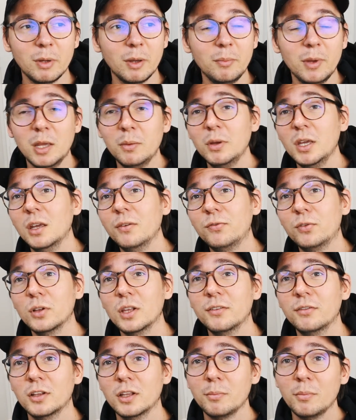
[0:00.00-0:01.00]
But maybe if you
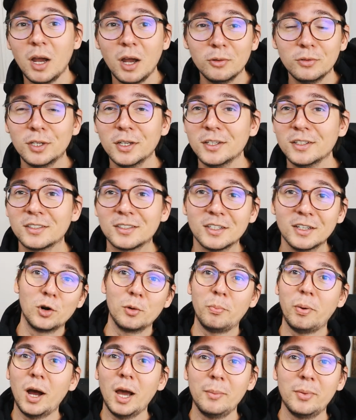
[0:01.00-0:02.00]
live in the mountains,
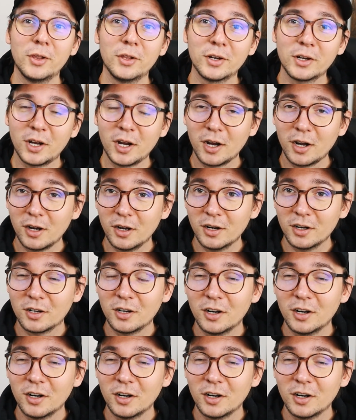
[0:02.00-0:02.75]
more popular car,